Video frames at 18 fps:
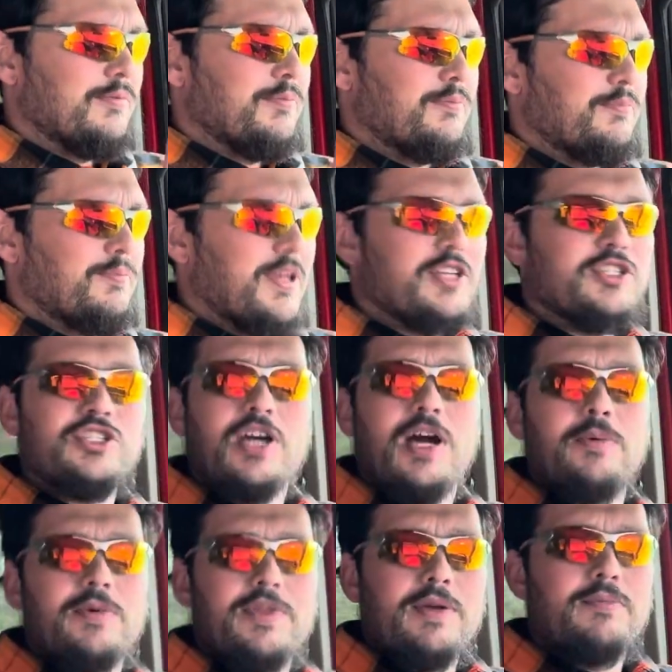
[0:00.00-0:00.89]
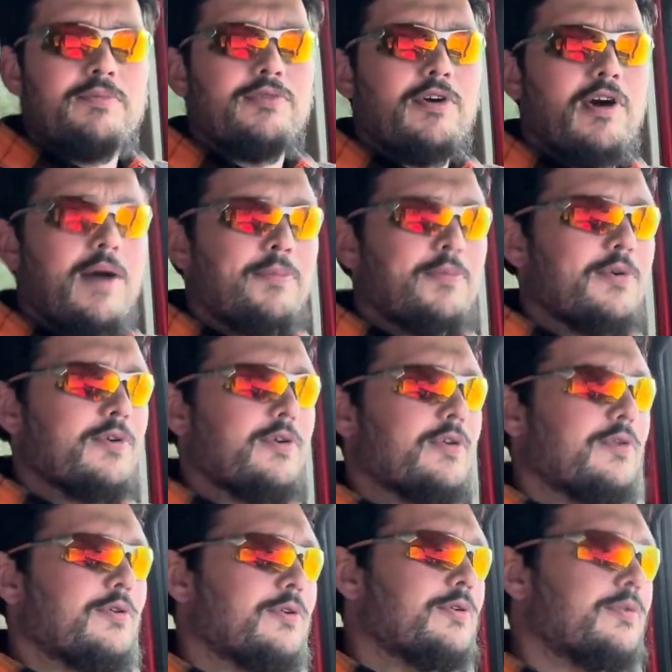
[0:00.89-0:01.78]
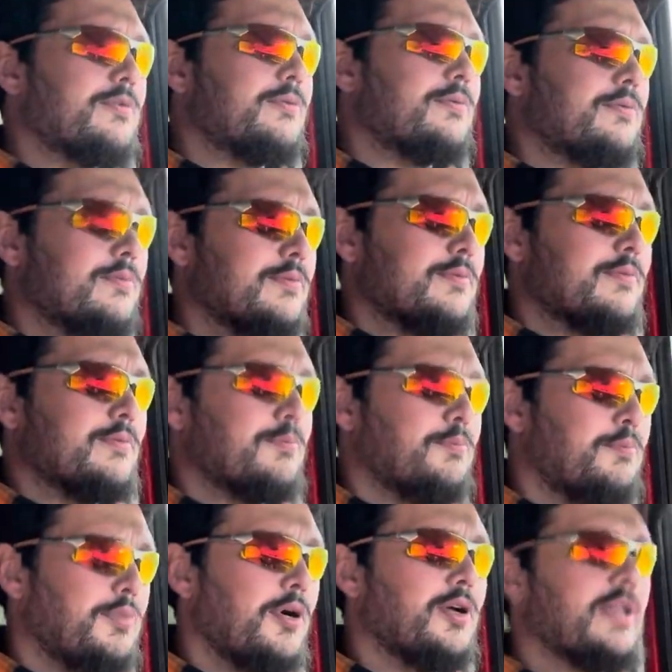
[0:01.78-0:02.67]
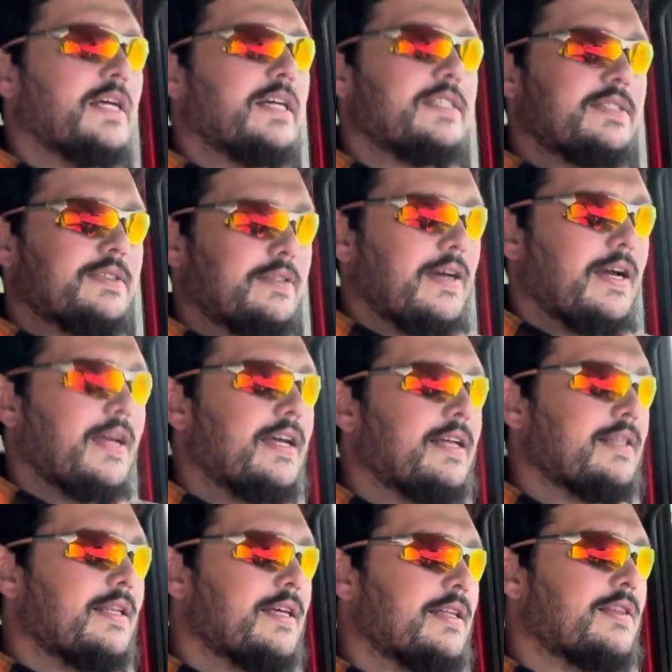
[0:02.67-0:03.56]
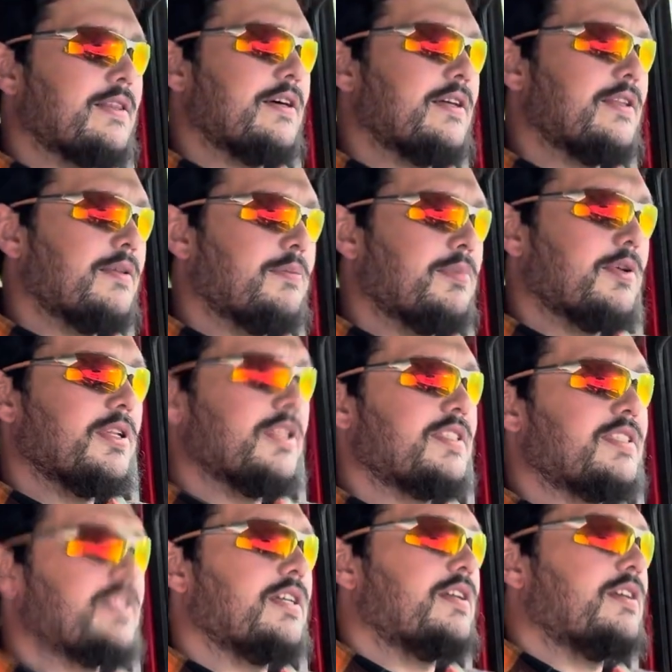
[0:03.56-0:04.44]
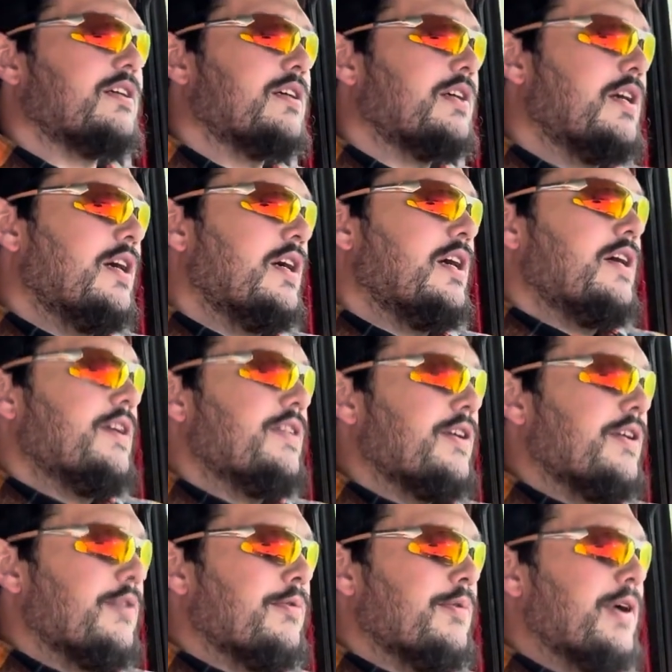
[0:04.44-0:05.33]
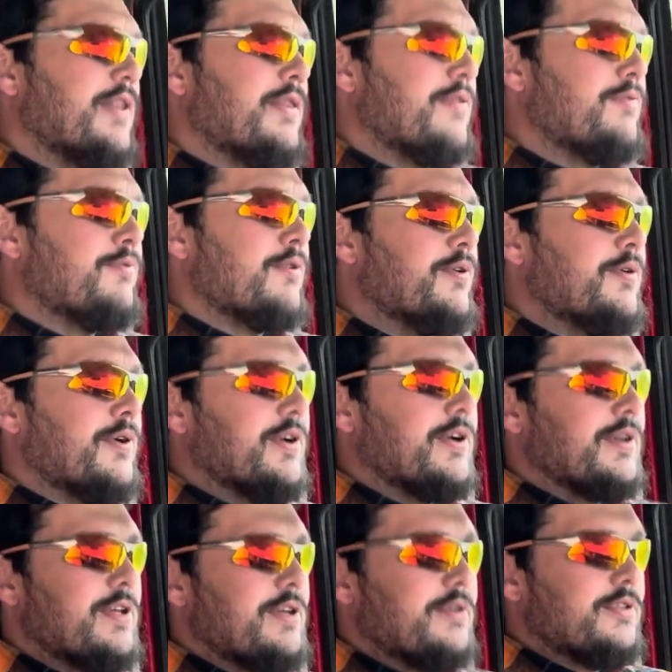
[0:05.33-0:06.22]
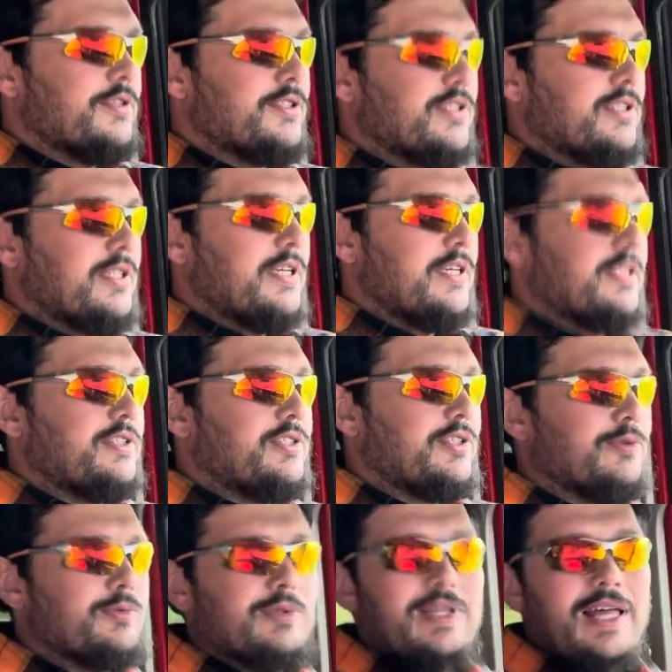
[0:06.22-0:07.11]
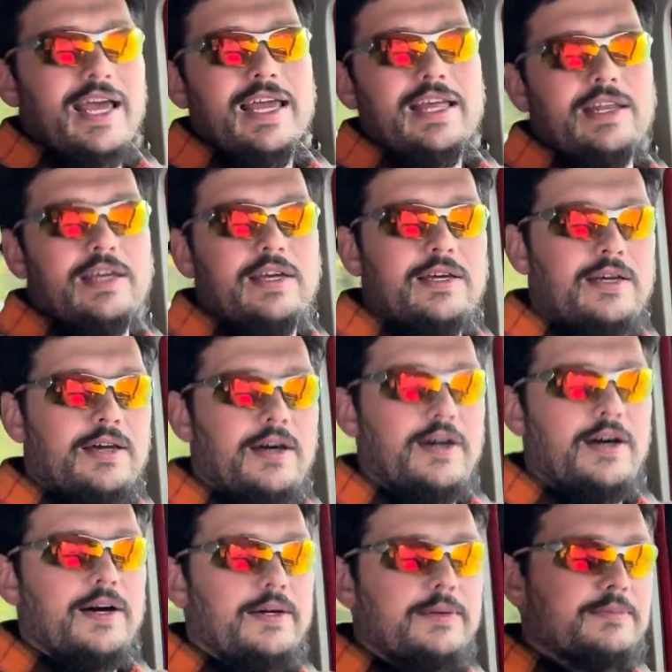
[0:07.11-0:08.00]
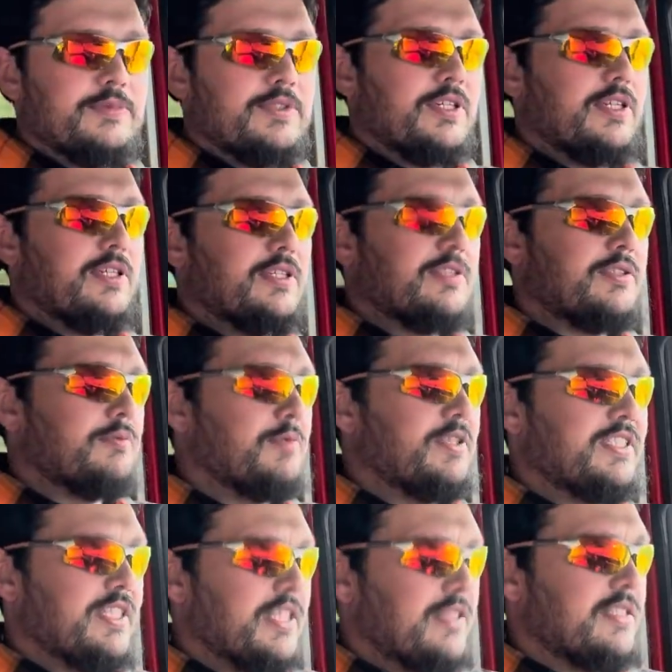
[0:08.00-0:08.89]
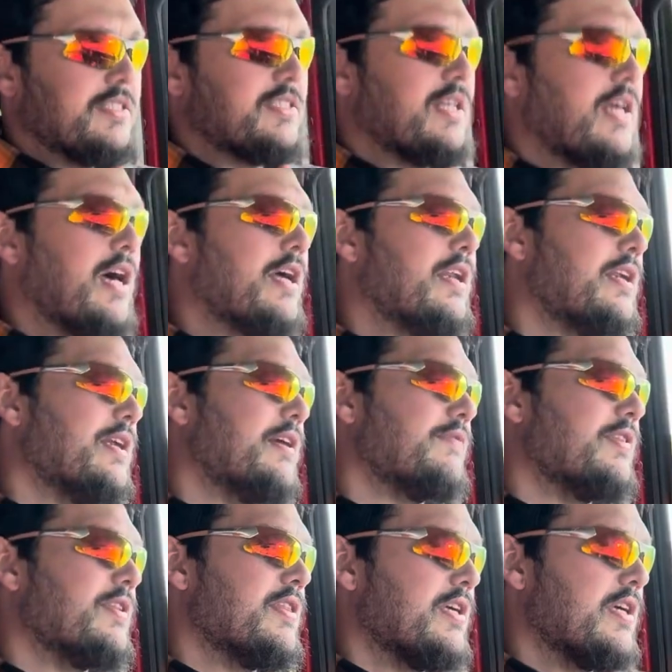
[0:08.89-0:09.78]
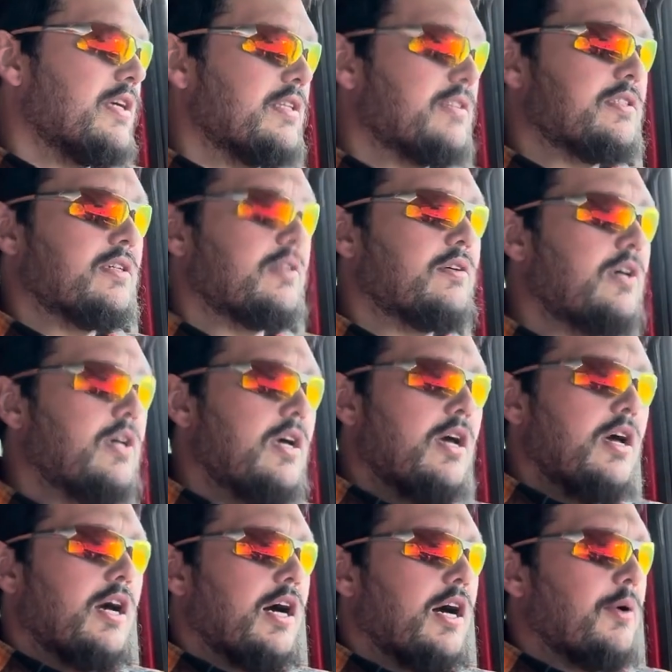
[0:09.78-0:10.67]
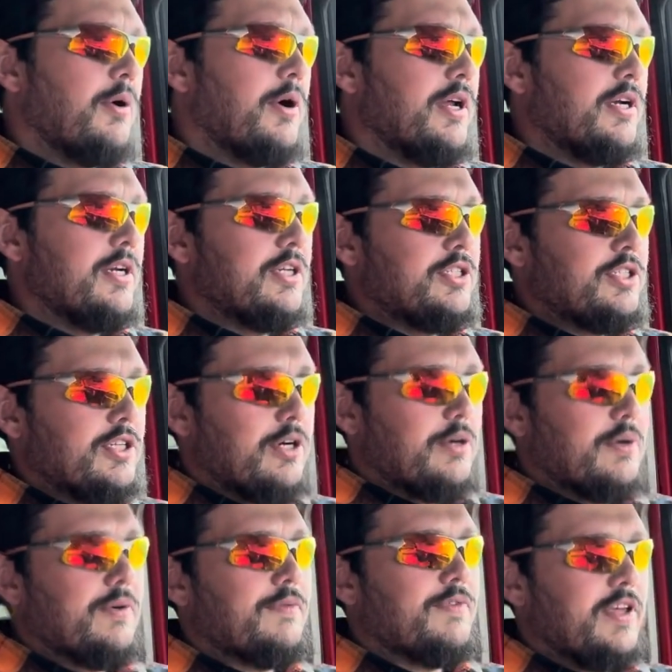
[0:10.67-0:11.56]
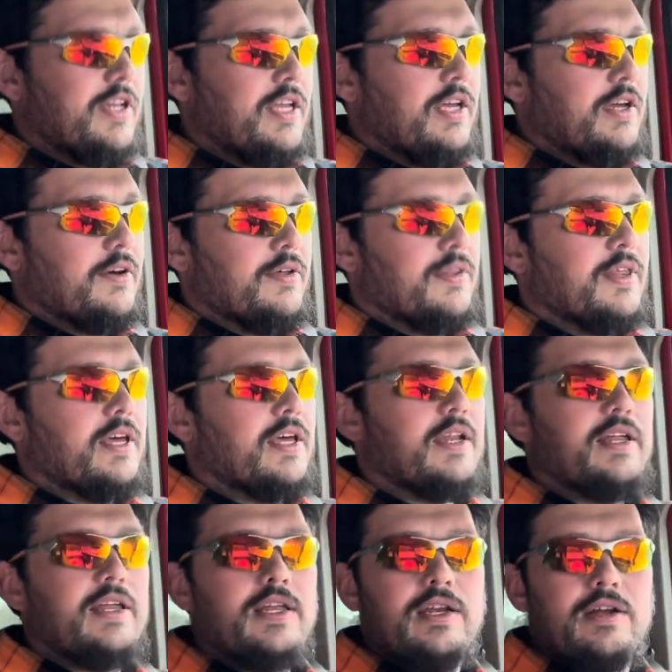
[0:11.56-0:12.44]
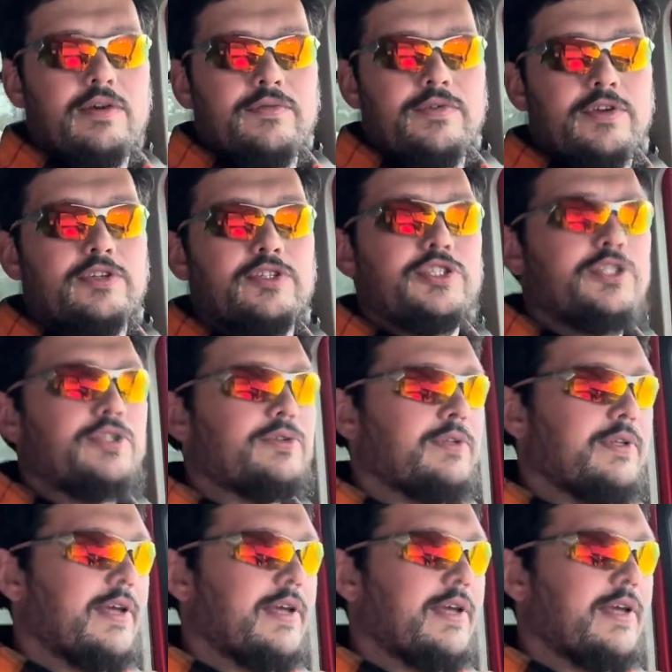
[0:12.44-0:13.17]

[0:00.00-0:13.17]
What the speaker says: being shot with improper bullets, right? The bullets that are run through it are usually too light to reset the slide and everything. So I wanted to show a video that if you shoot